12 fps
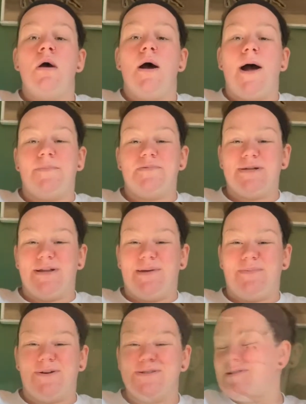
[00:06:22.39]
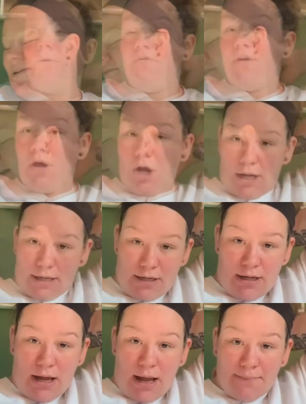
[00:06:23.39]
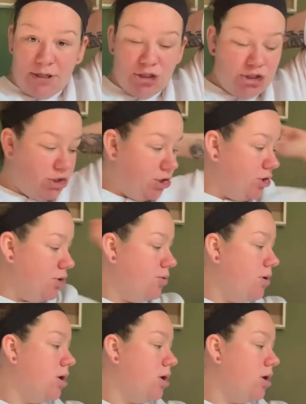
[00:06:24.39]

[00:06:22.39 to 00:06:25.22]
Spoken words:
up to labor and delivery. Moving on, I'm going to show you